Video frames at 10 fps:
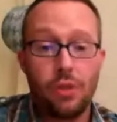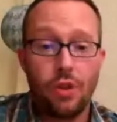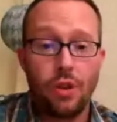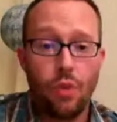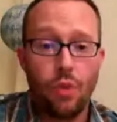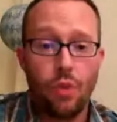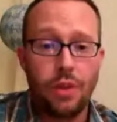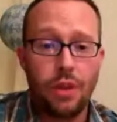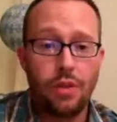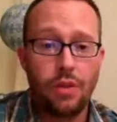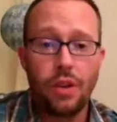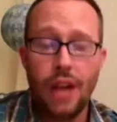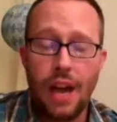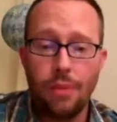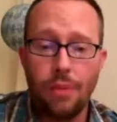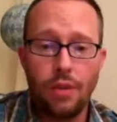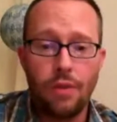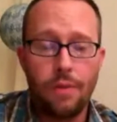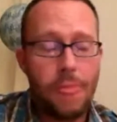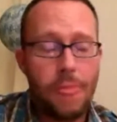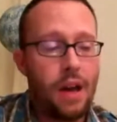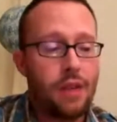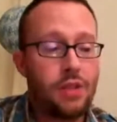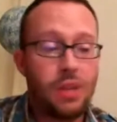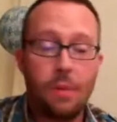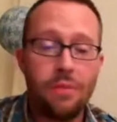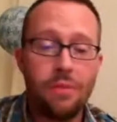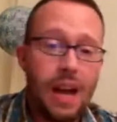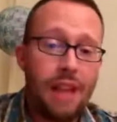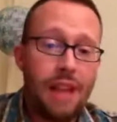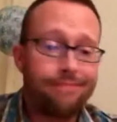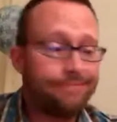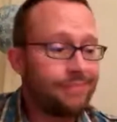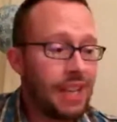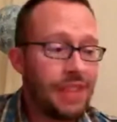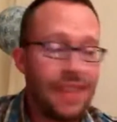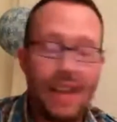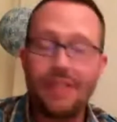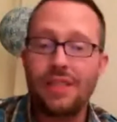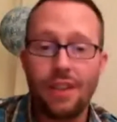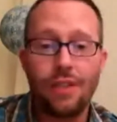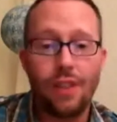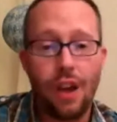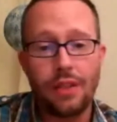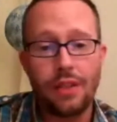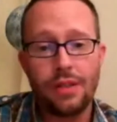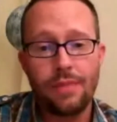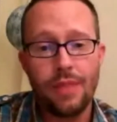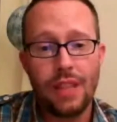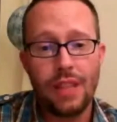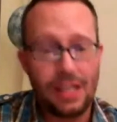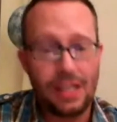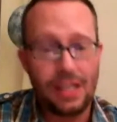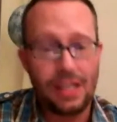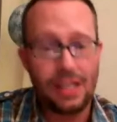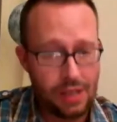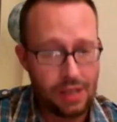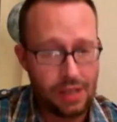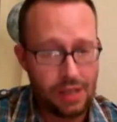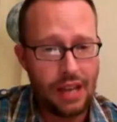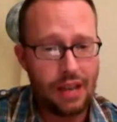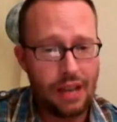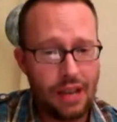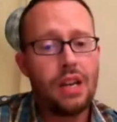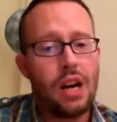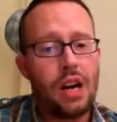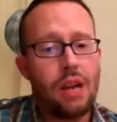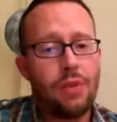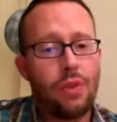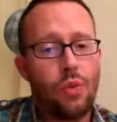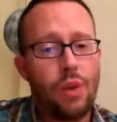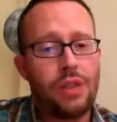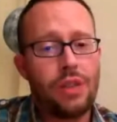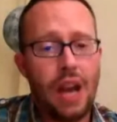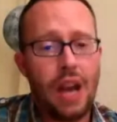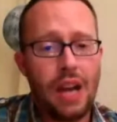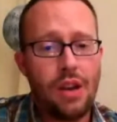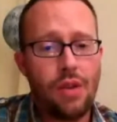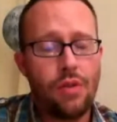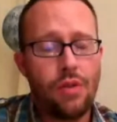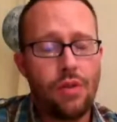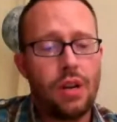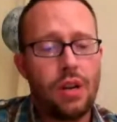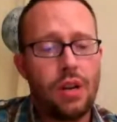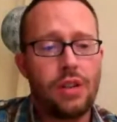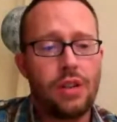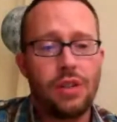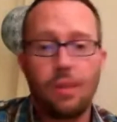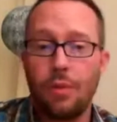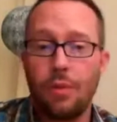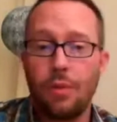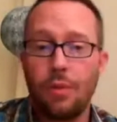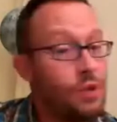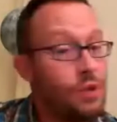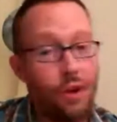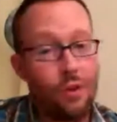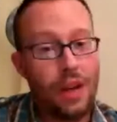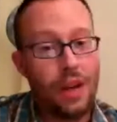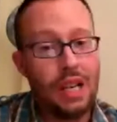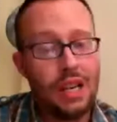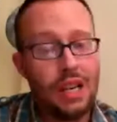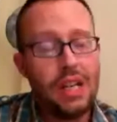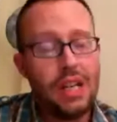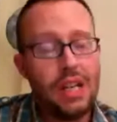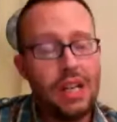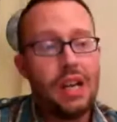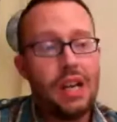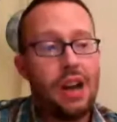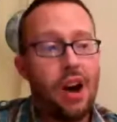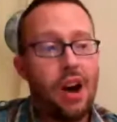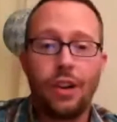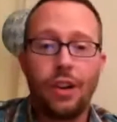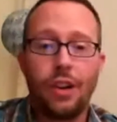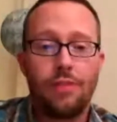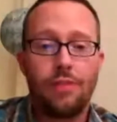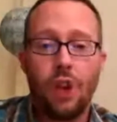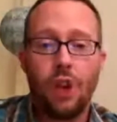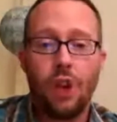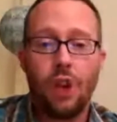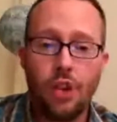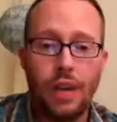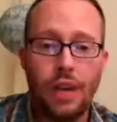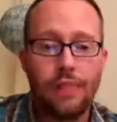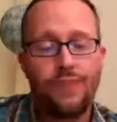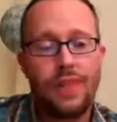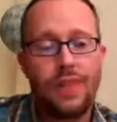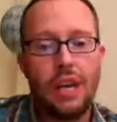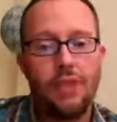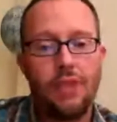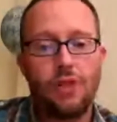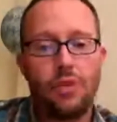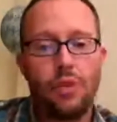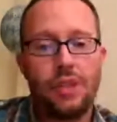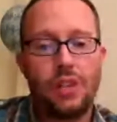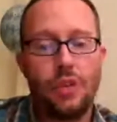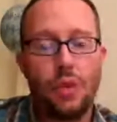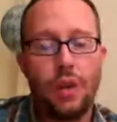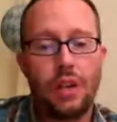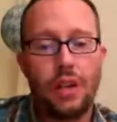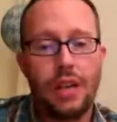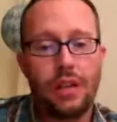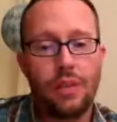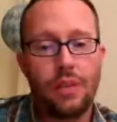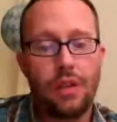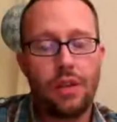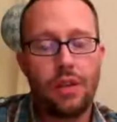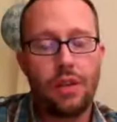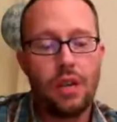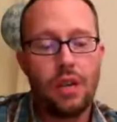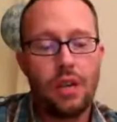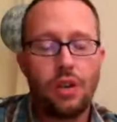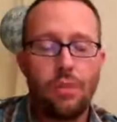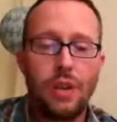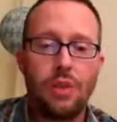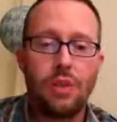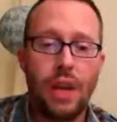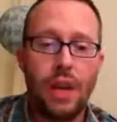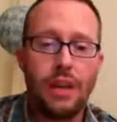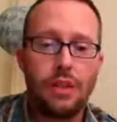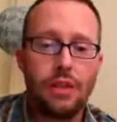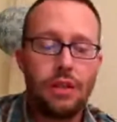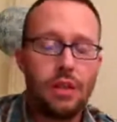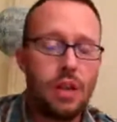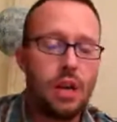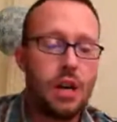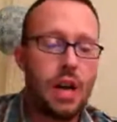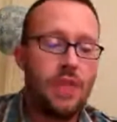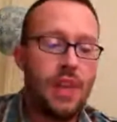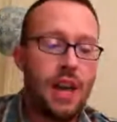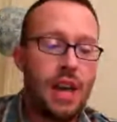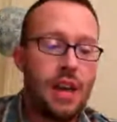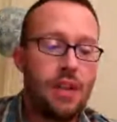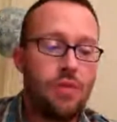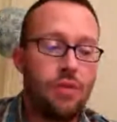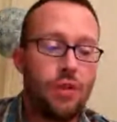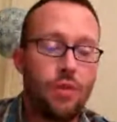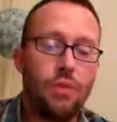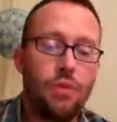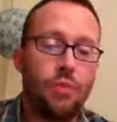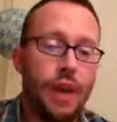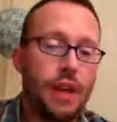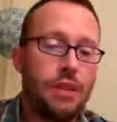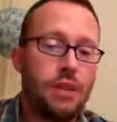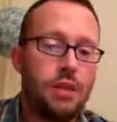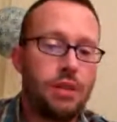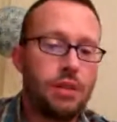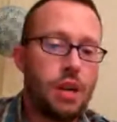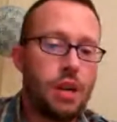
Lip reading: So they're going to work with you, and they're going to help you. Some of them may not, and that's their loss, and that's a mistake. But the ones that I know, some of the ones that you know already, are eager, they're hungry, and those are the ones that you want to connect with. So pick the brand, and then through the brand,